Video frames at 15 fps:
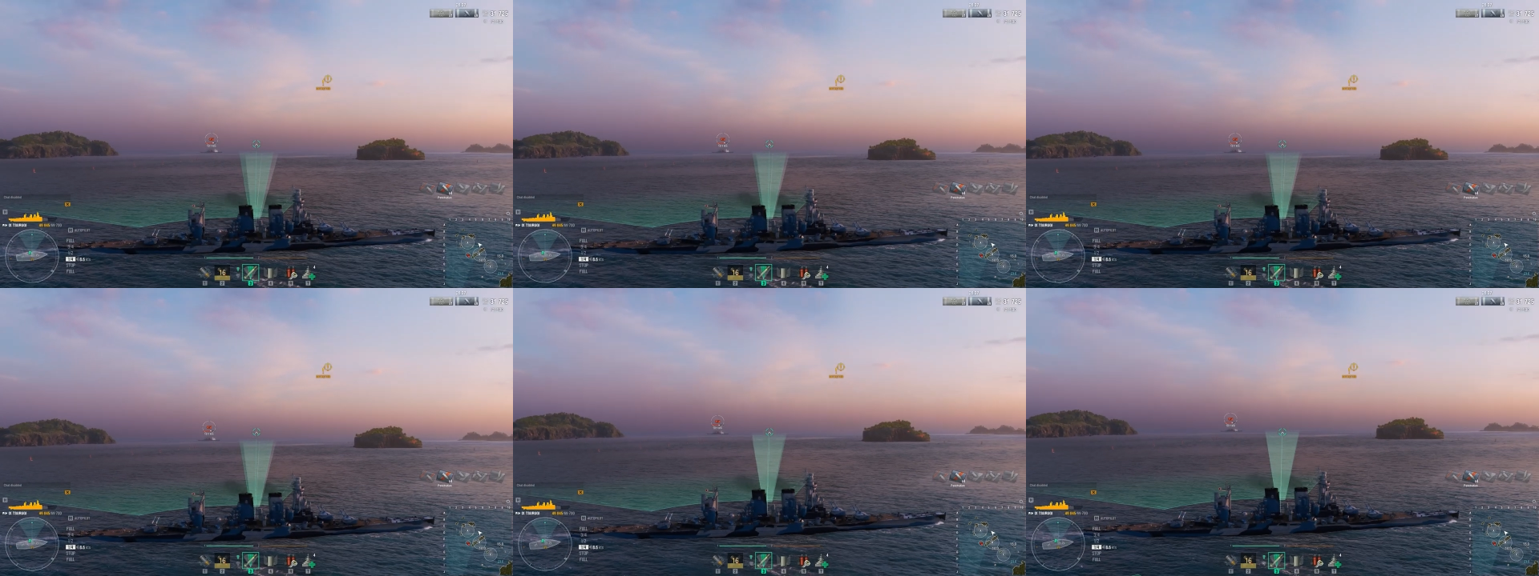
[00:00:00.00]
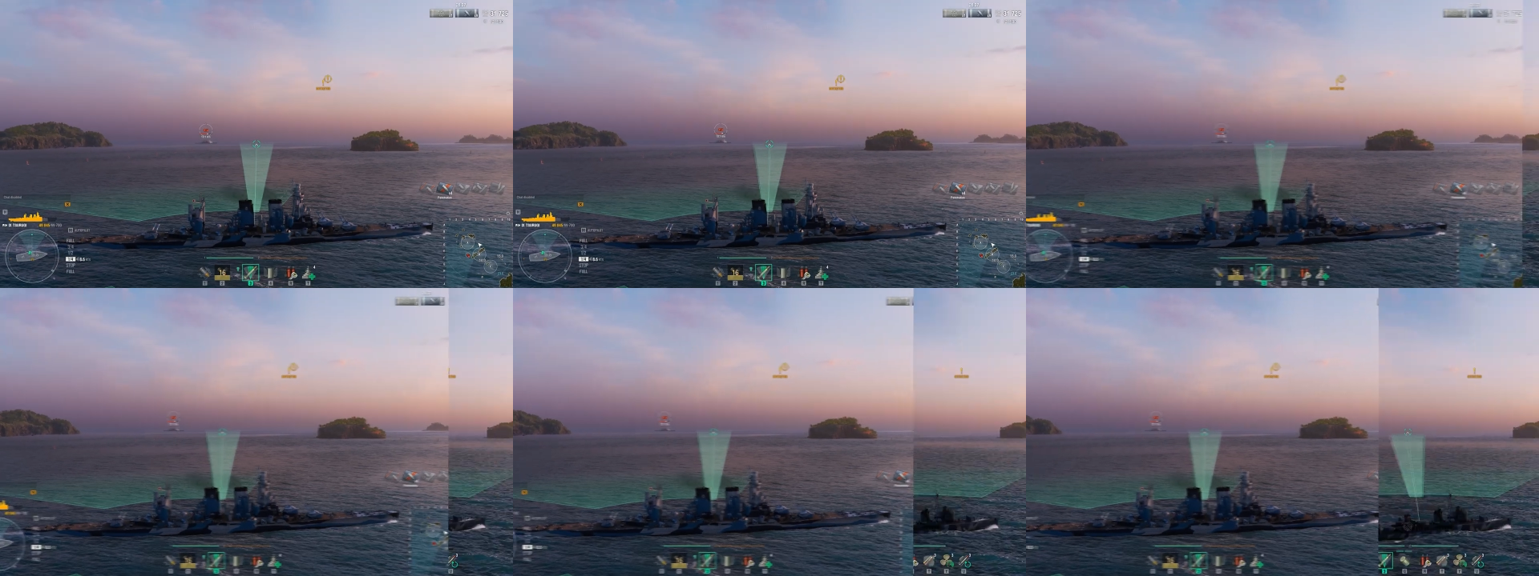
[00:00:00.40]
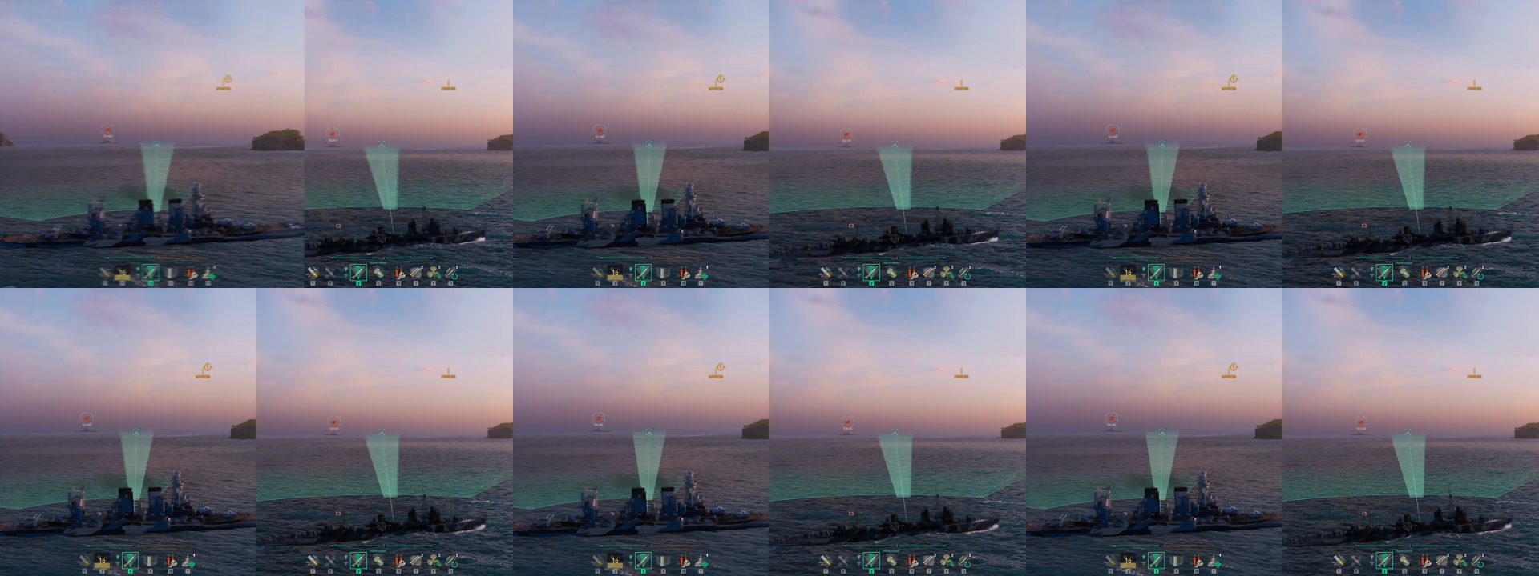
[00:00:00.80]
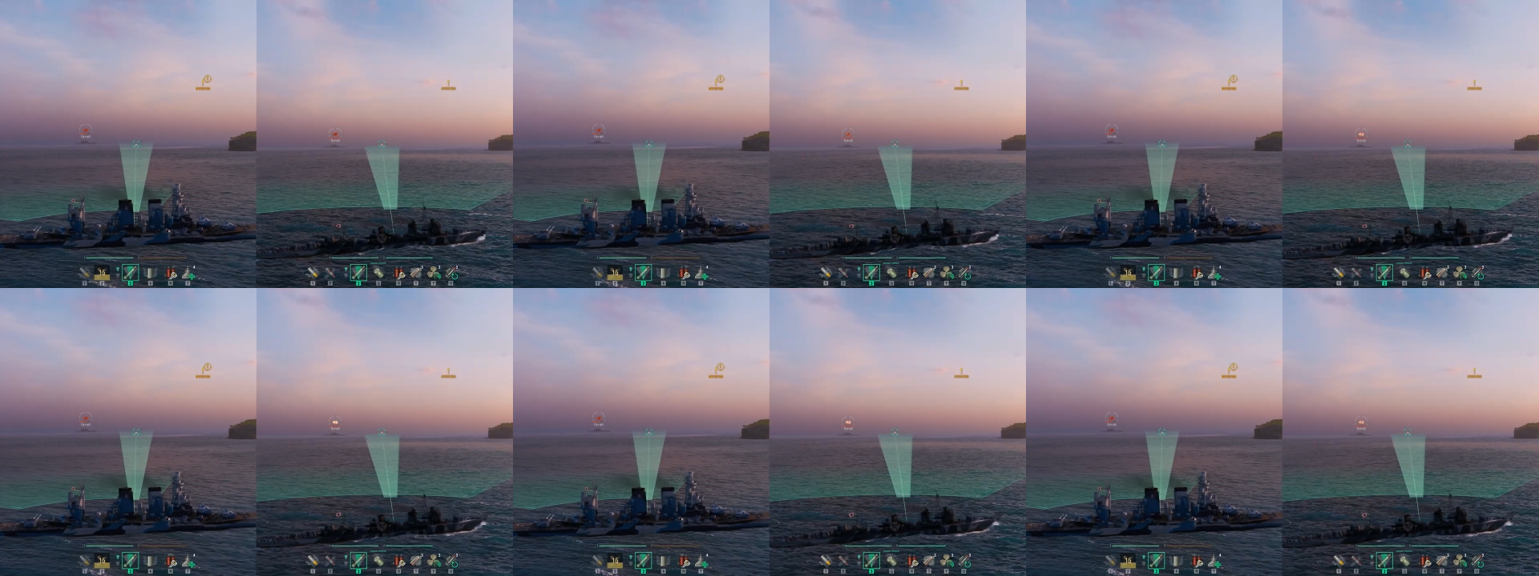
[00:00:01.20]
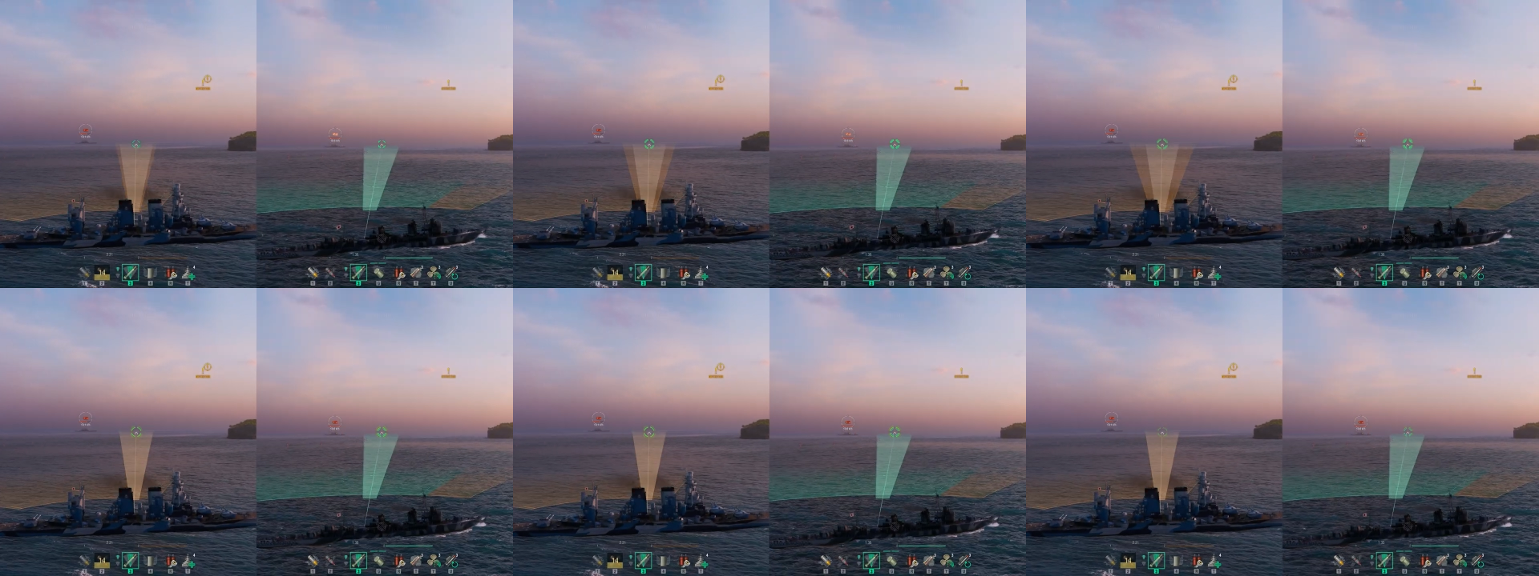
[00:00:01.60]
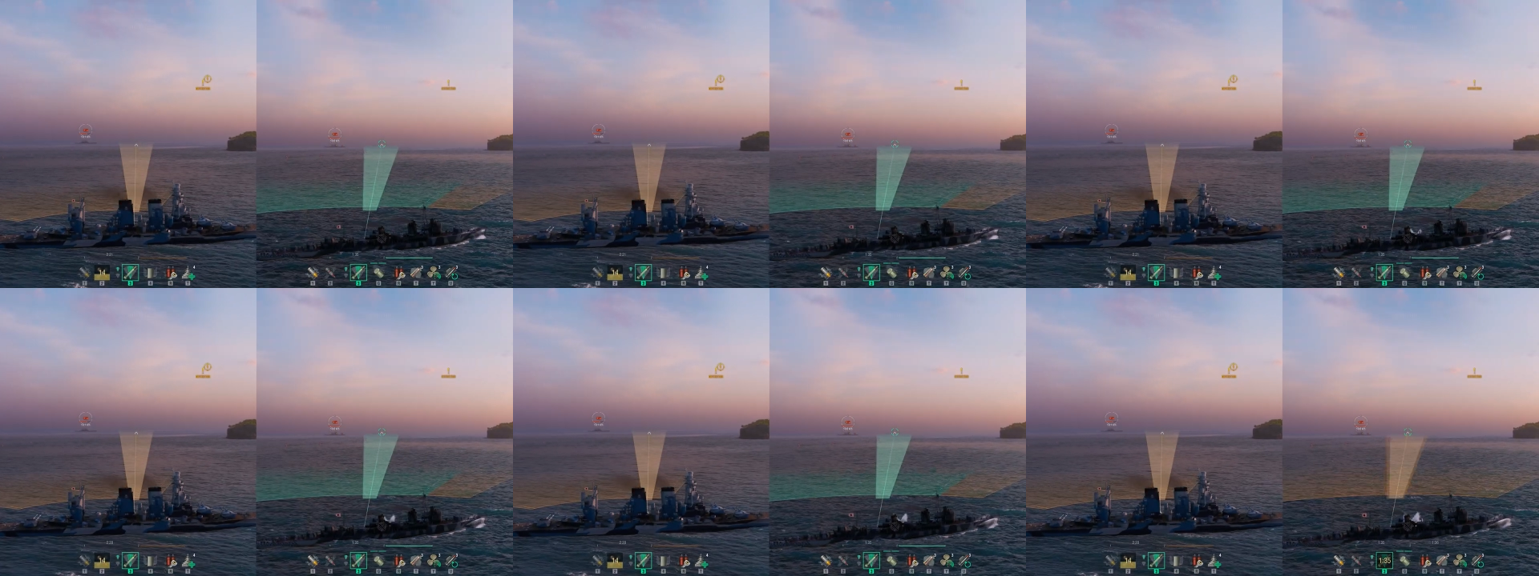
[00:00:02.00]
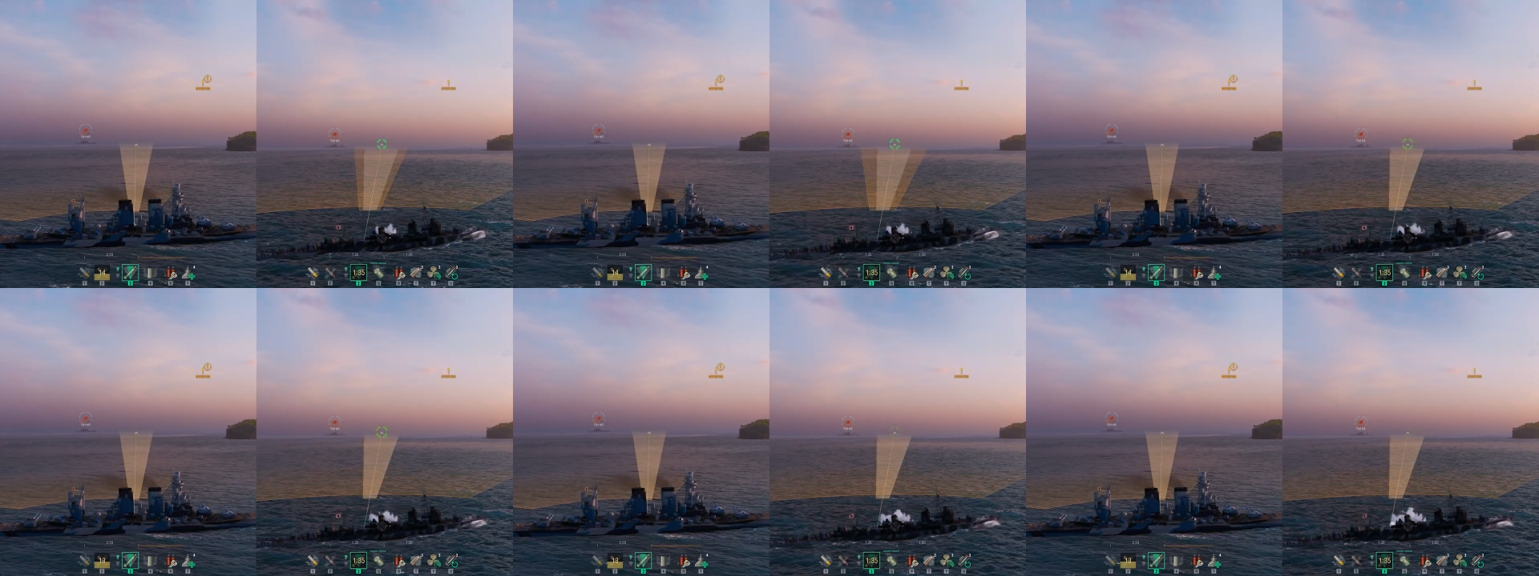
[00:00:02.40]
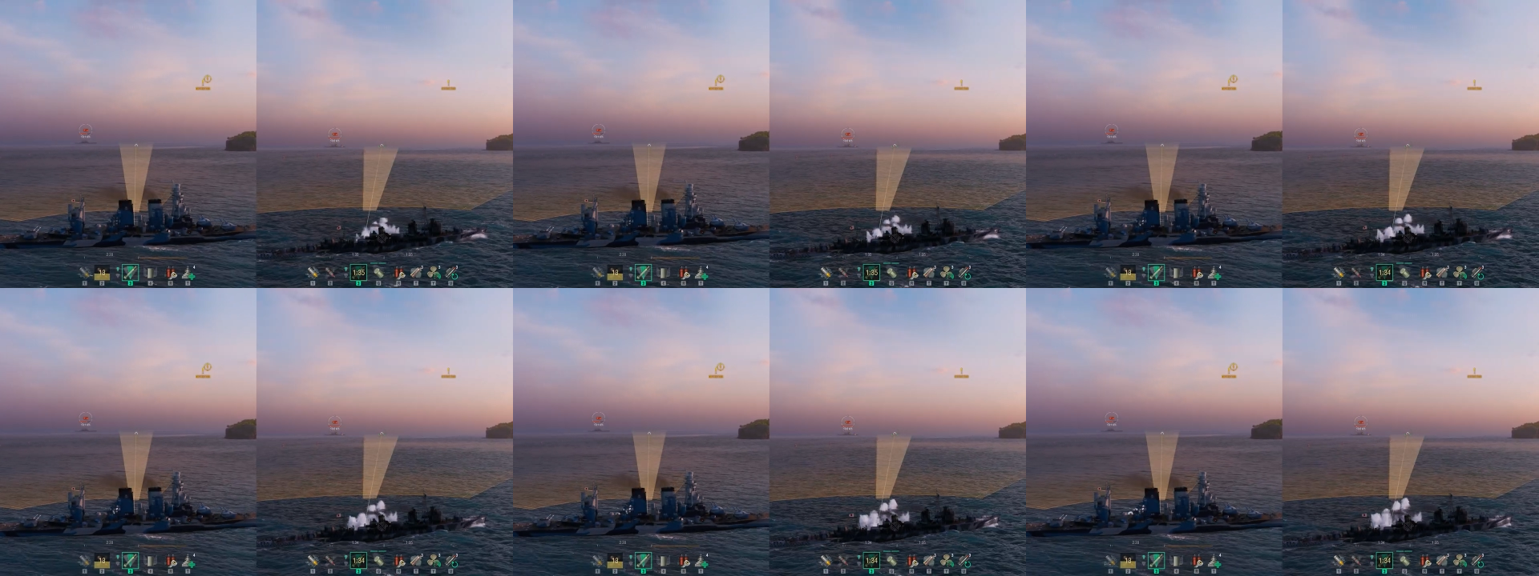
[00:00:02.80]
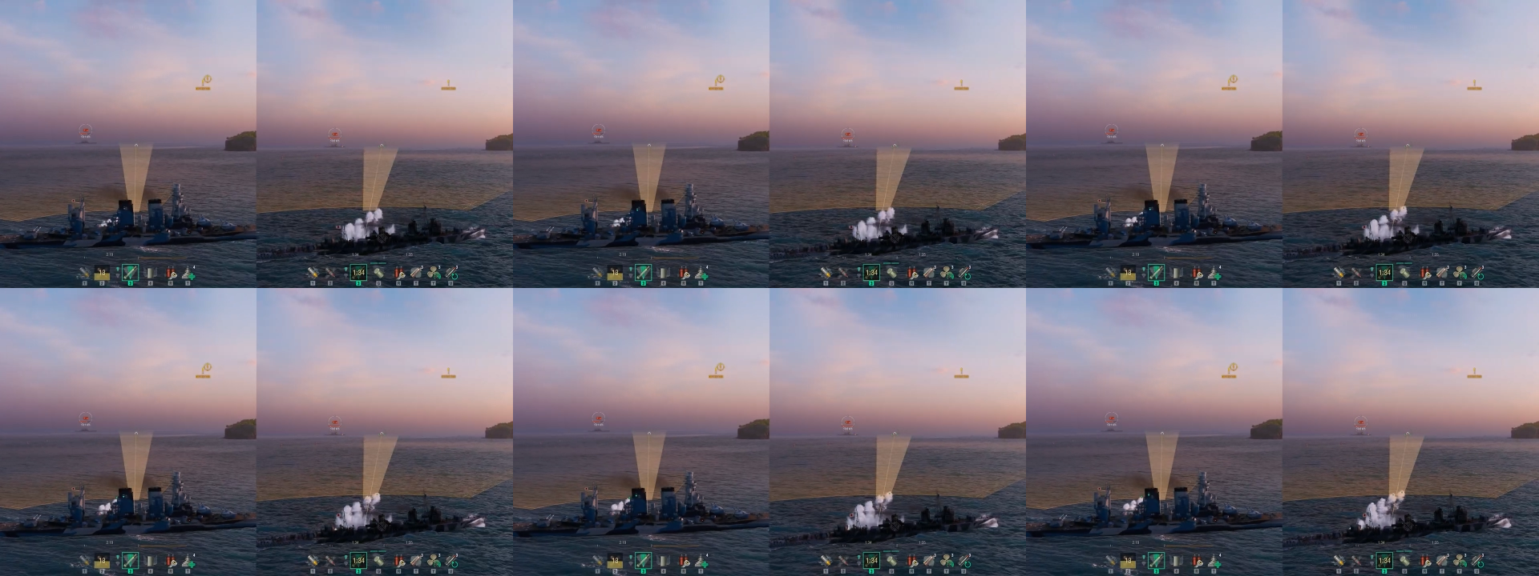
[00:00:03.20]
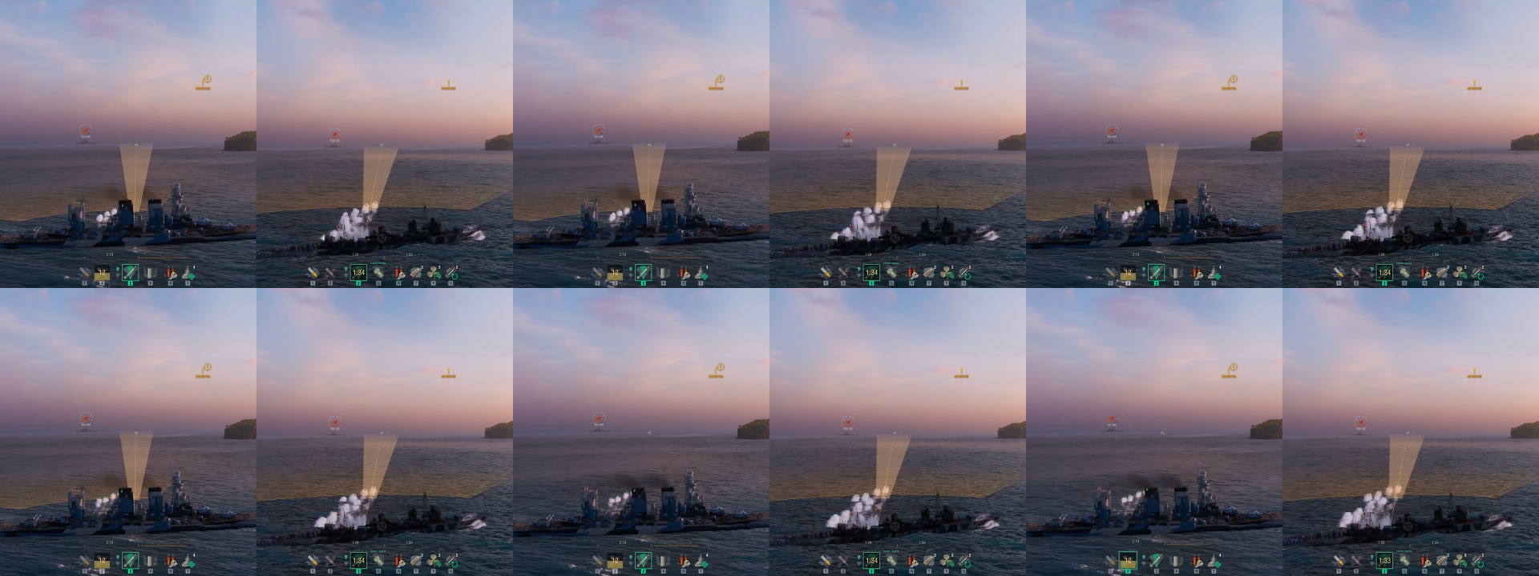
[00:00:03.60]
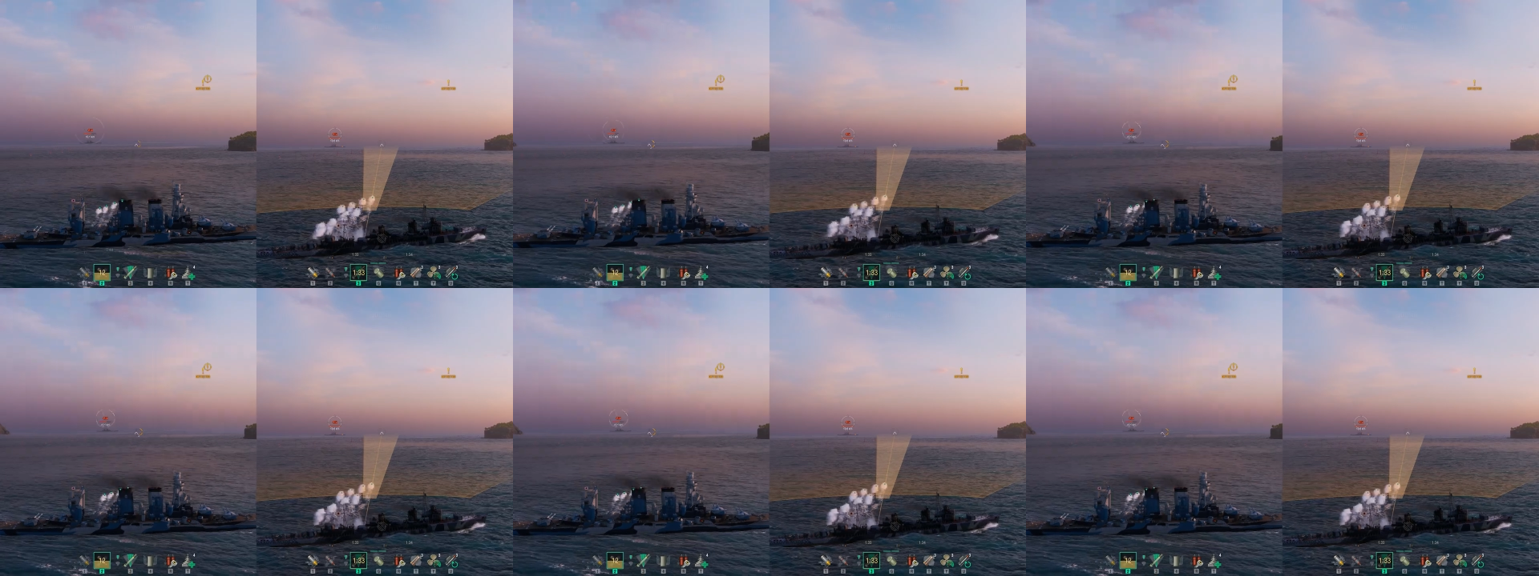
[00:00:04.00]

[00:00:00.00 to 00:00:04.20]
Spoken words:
Nobody's mouth can be seen.